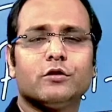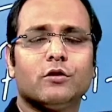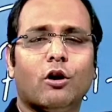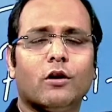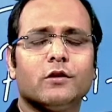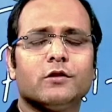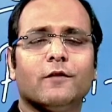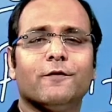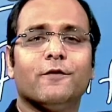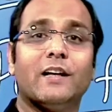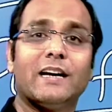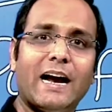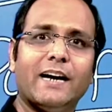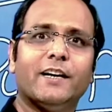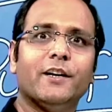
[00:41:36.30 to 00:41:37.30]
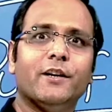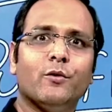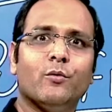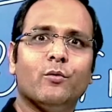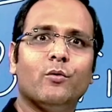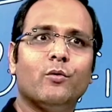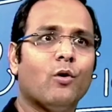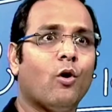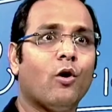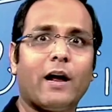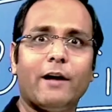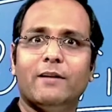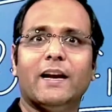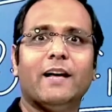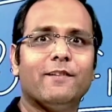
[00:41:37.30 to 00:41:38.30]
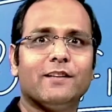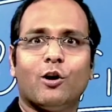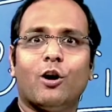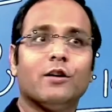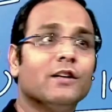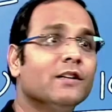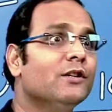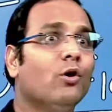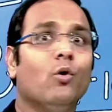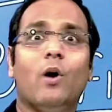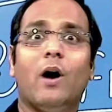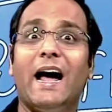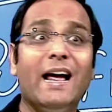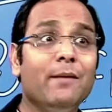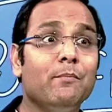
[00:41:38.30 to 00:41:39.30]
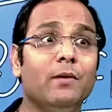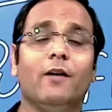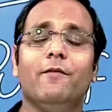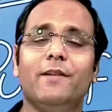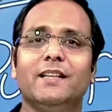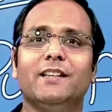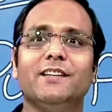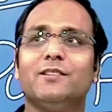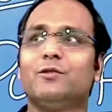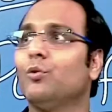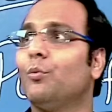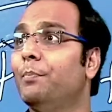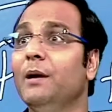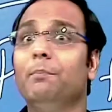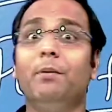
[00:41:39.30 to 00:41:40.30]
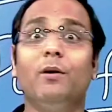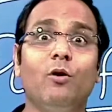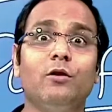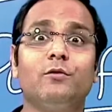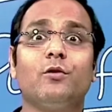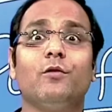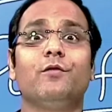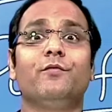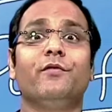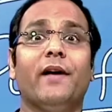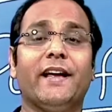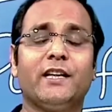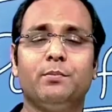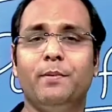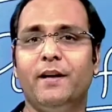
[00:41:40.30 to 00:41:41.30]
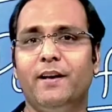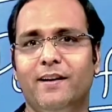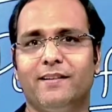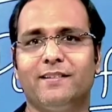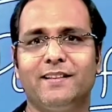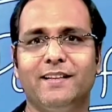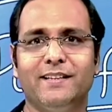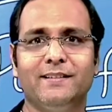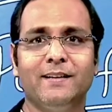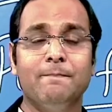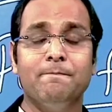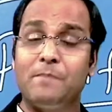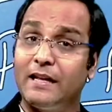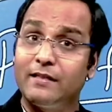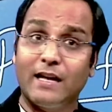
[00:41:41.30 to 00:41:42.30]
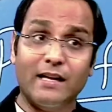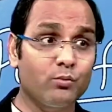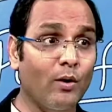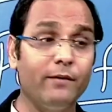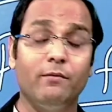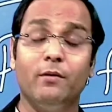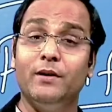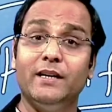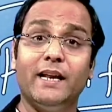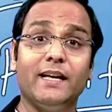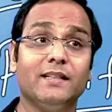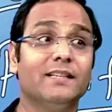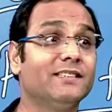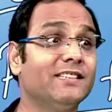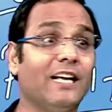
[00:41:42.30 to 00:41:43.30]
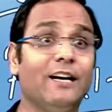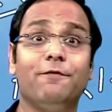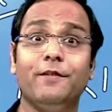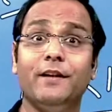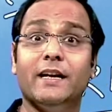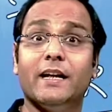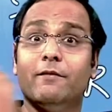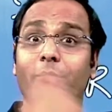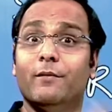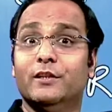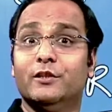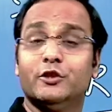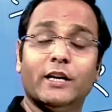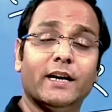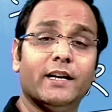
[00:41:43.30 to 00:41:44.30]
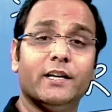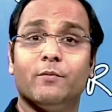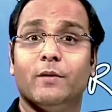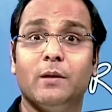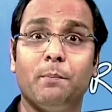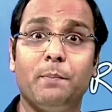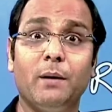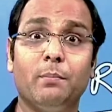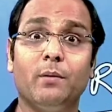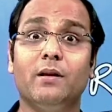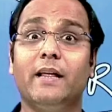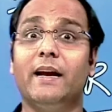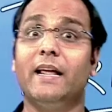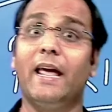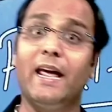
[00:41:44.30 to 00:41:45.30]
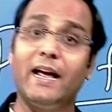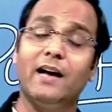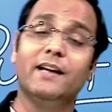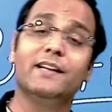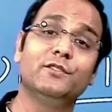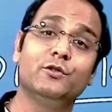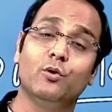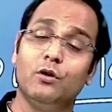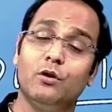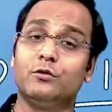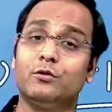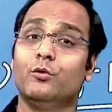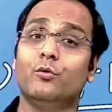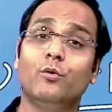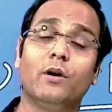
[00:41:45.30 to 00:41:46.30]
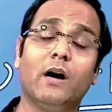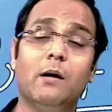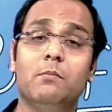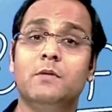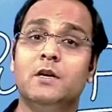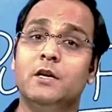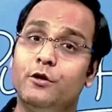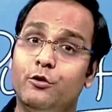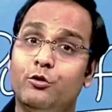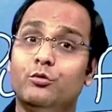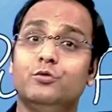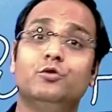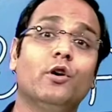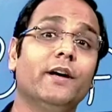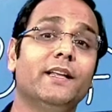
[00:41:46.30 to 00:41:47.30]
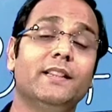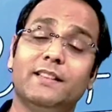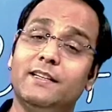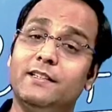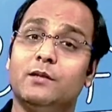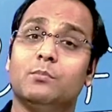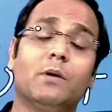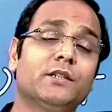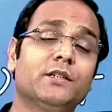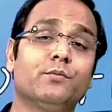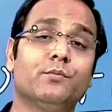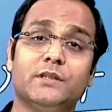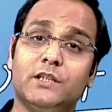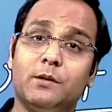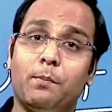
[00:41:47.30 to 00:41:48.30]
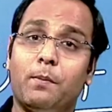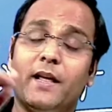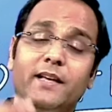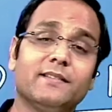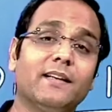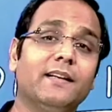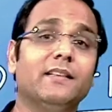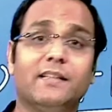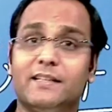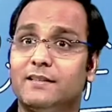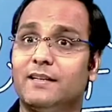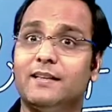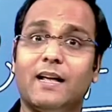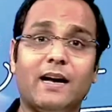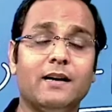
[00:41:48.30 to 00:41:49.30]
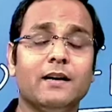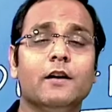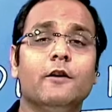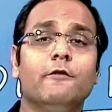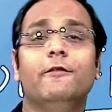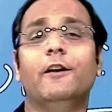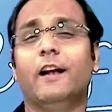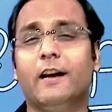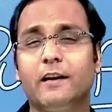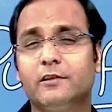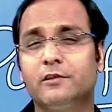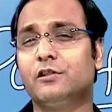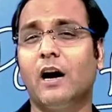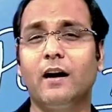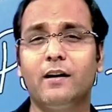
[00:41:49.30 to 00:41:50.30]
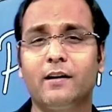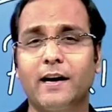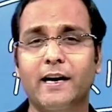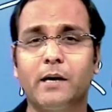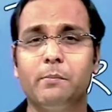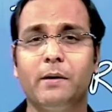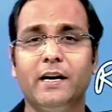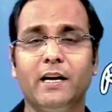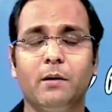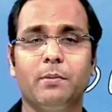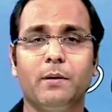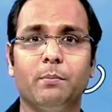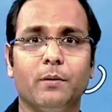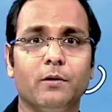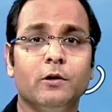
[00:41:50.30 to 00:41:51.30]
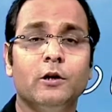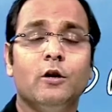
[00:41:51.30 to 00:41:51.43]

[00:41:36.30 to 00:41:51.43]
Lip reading: thoughts of gratitude, or I will have a thought, oh, I am loving this, so people also experience this. And that's why we will take the selfie and we will share it with the people that, hey guys, you also do come, do join, this is must visit place and this and that. We start recommending people.